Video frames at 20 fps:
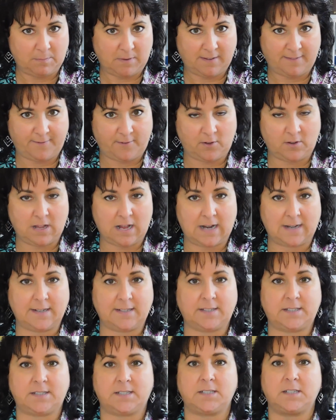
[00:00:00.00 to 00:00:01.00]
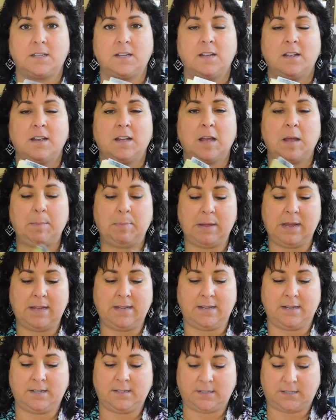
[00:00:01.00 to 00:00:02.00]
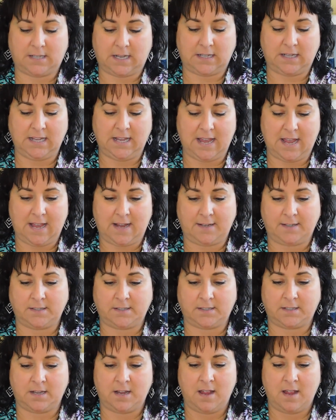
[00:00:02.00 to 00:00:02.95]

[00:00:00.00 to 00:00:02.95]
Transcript: my full honest opinions at the end.